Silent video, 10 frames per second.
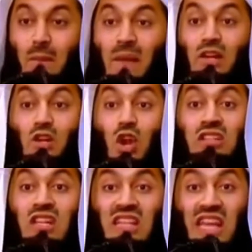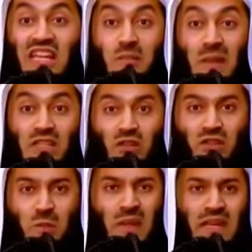but not at the expense of
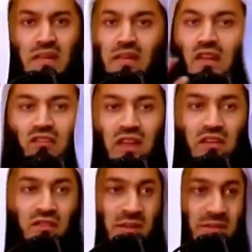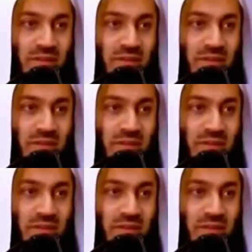speed, never ever.